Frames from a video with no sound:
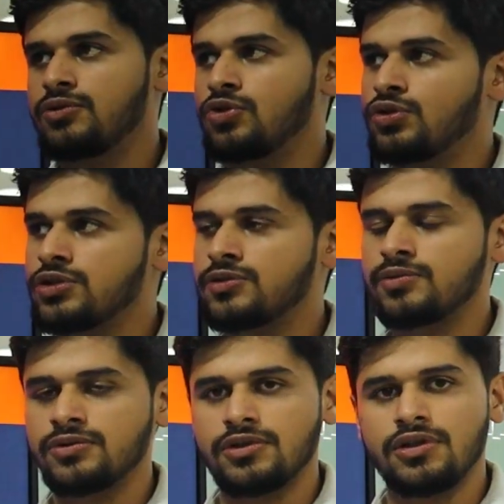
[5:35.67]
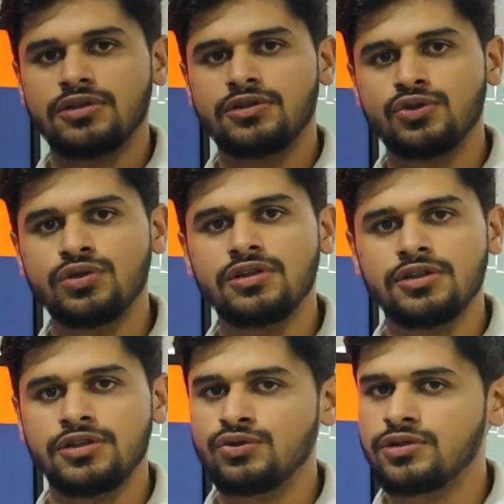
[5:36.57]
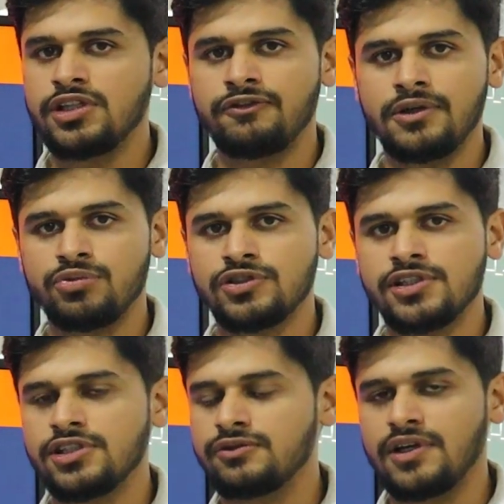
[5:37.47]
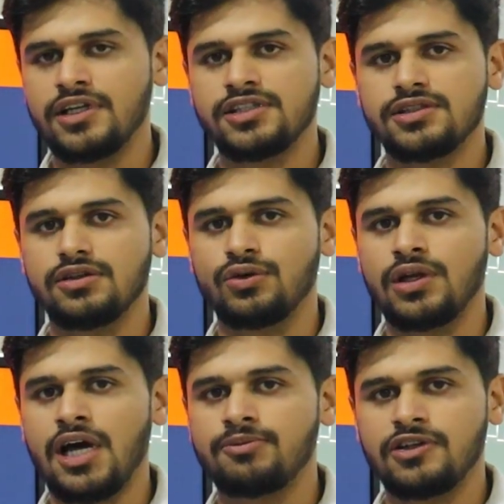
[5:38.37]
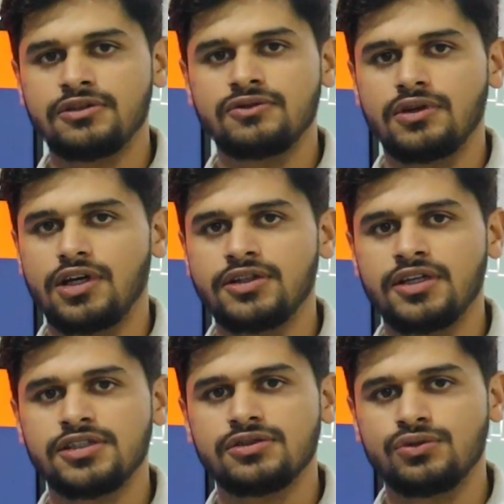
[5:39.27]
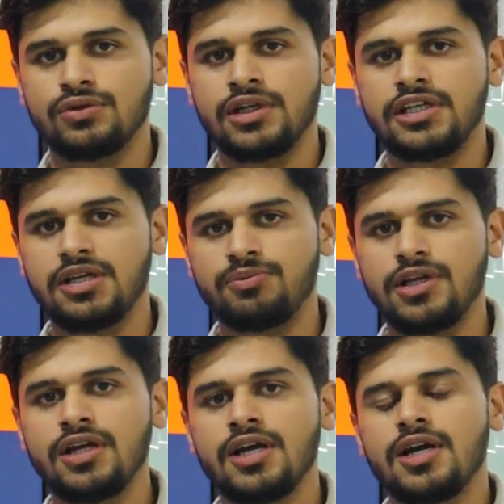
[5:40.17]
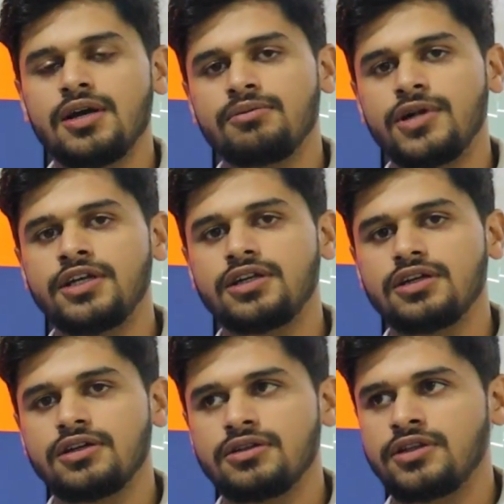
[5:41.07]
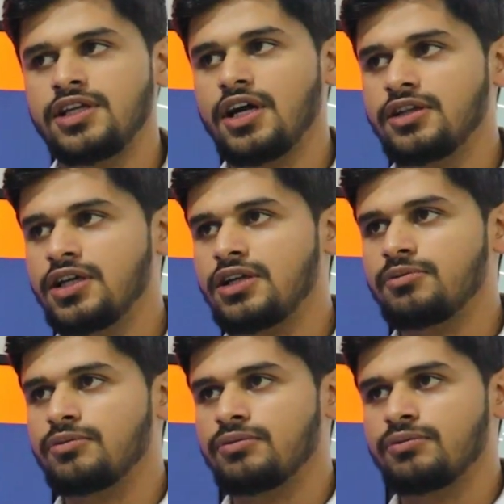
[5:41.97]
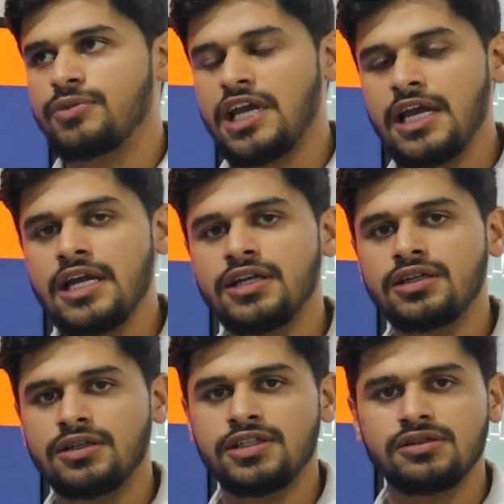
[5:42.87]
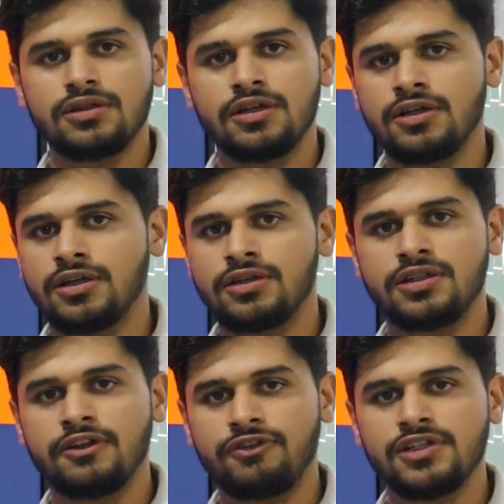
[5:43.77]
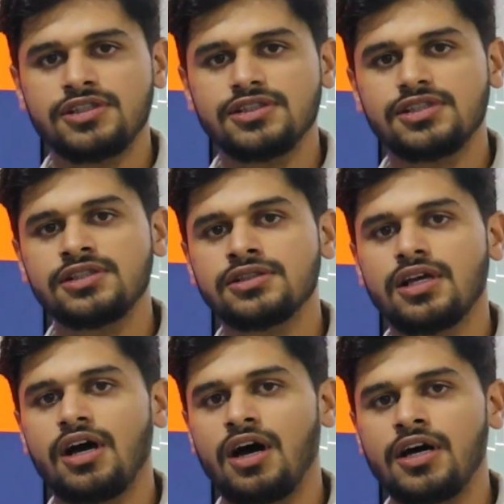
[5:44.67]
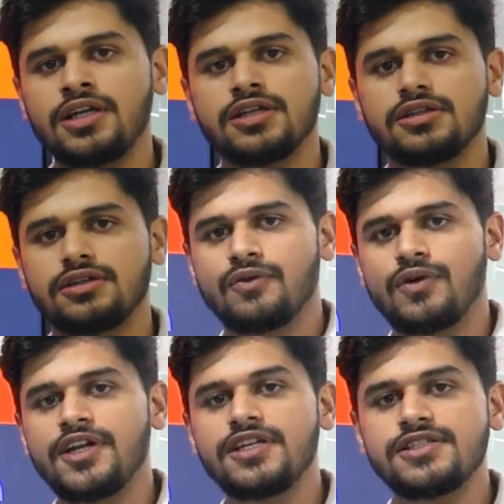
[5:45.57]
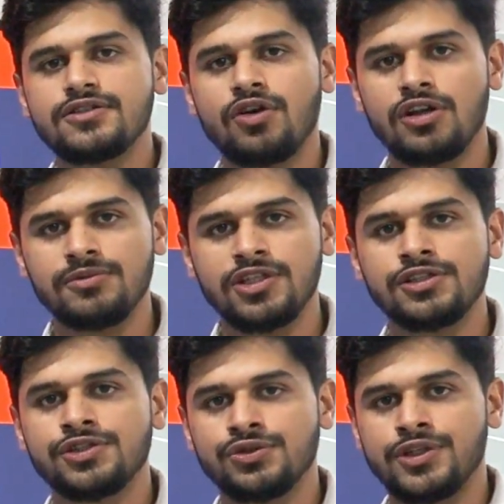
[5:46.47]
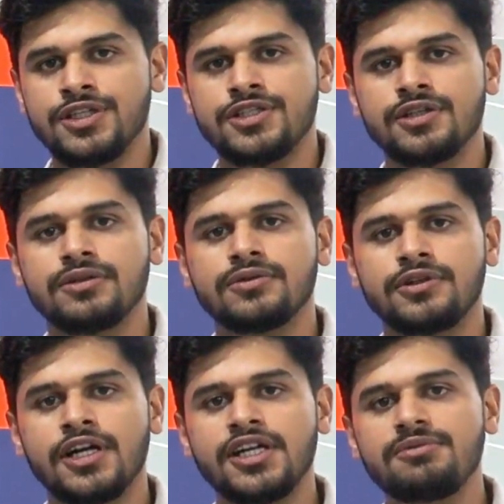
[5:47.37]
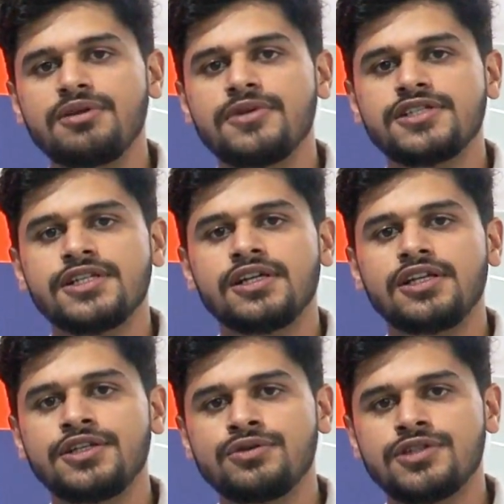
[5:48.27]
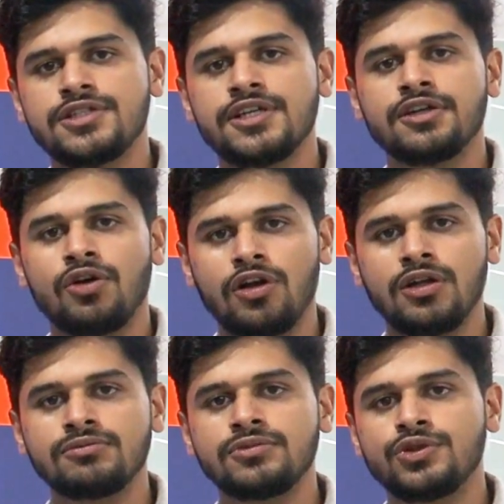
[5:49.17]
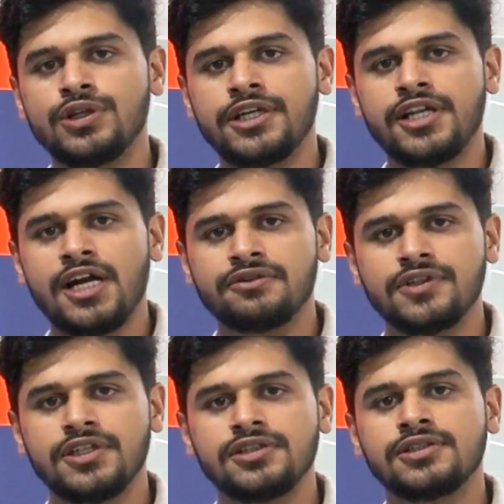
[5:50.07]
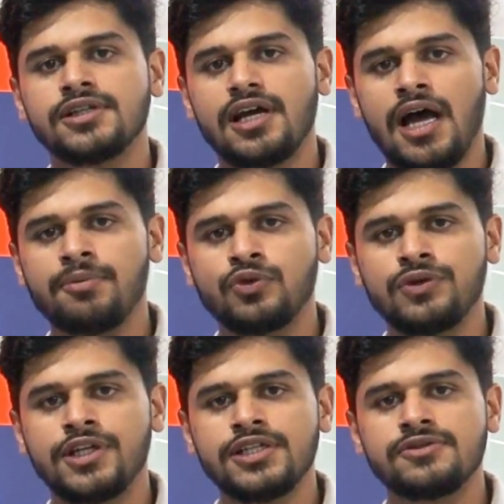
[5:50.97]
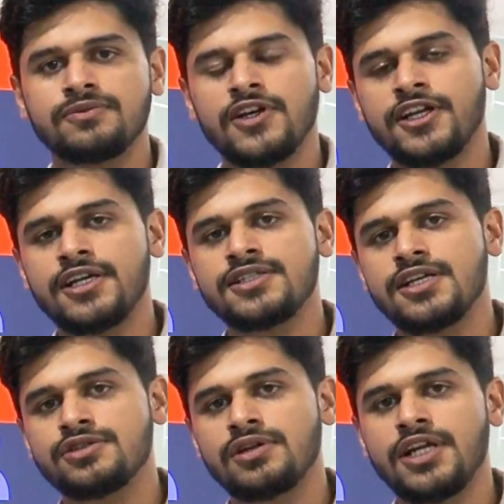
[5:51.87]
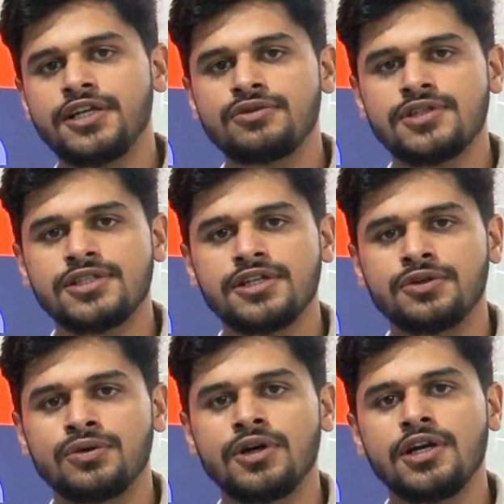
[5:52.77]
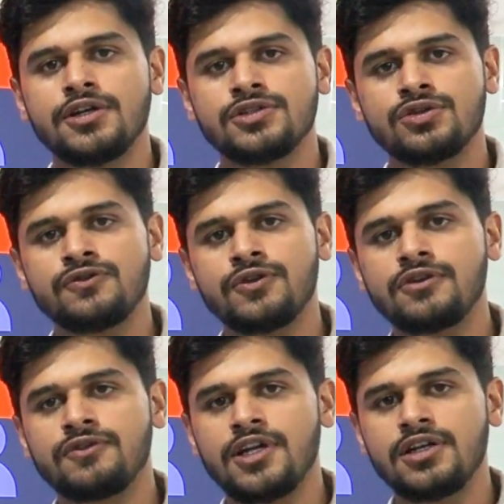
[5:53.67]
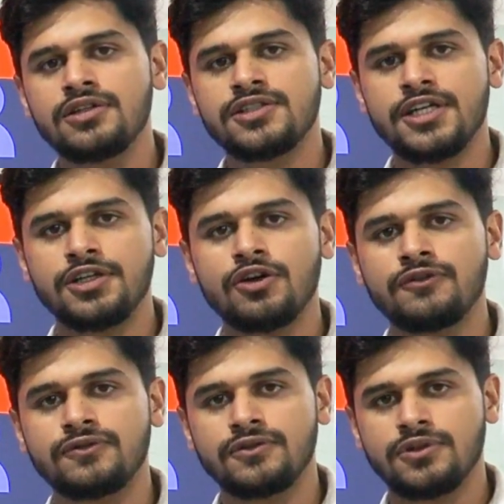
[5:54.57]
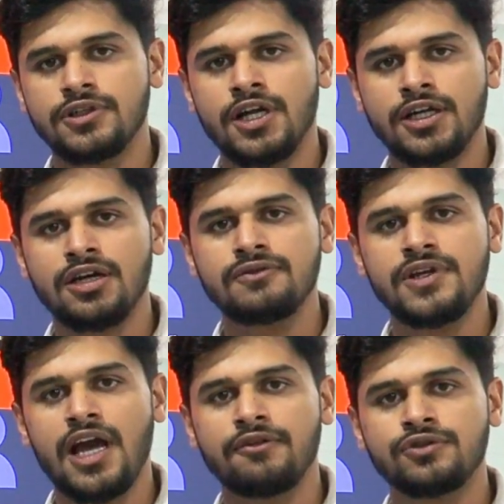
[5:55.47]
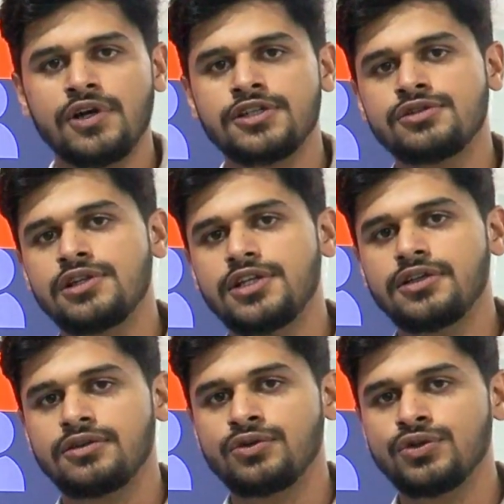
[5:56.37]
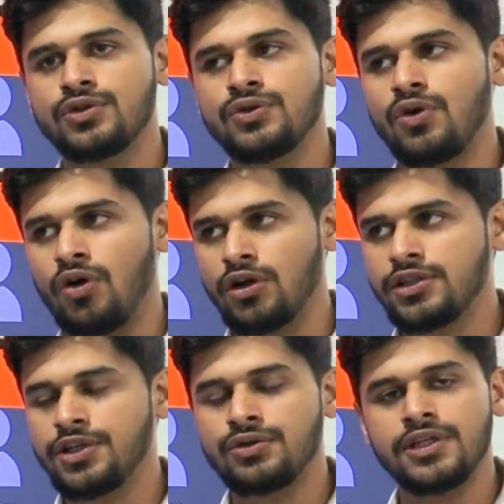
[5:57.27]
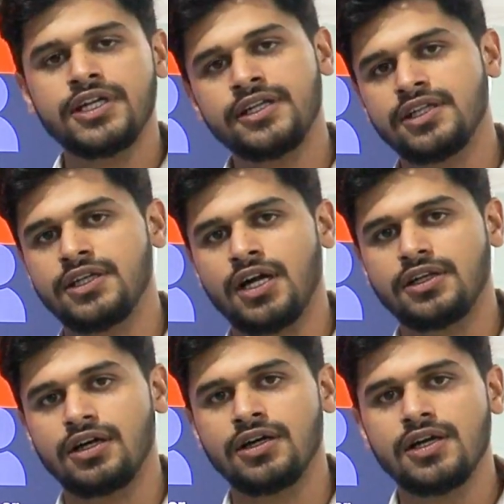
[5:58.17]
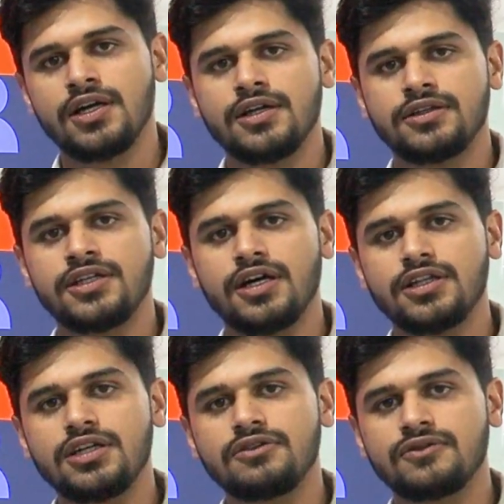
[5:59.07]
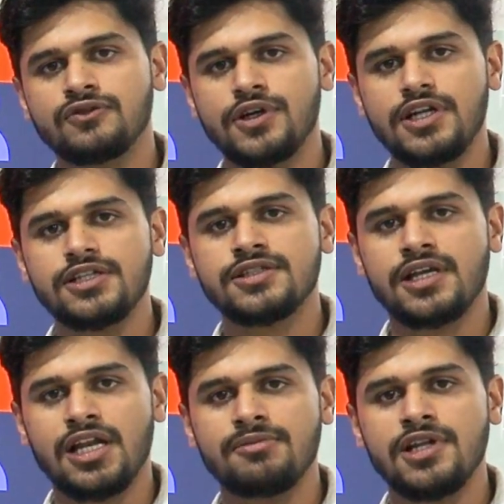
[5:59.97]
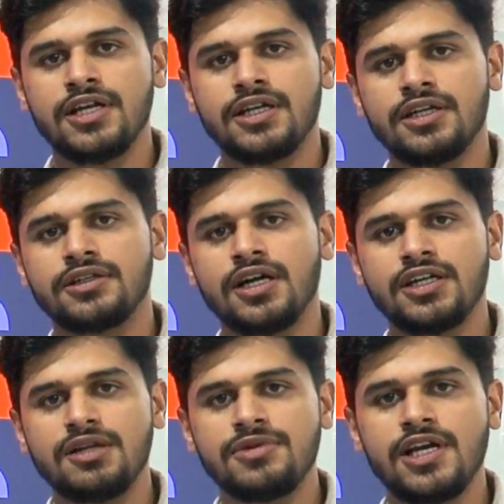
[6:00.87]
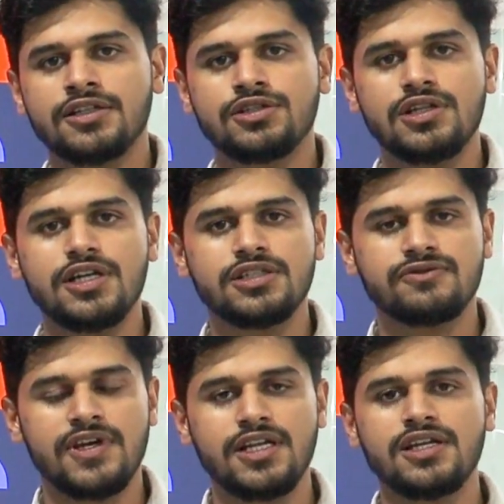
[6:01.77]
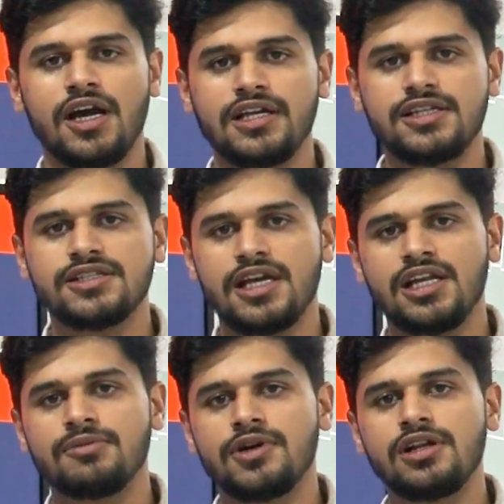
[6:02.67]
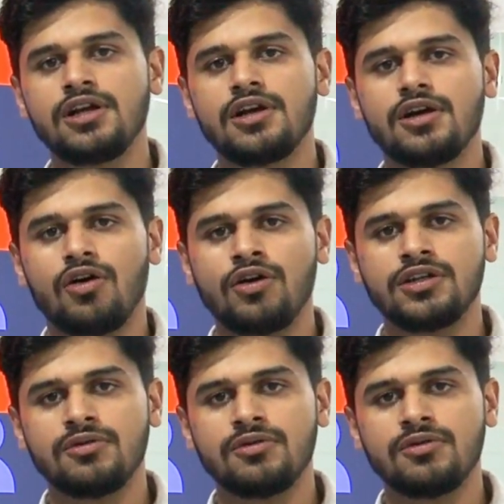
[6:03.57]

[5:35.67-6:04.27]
those two use different processes. One is Ola and other is DuckDB. But the other main differences are, one is columnar storage. DuckDB basically uses a column to interact with its app queries, whereas SQLite uses a row. So for one set of data, we have to actually go through all the row and get the data. The other one is scalability. DuckDB actually is very highly scalable on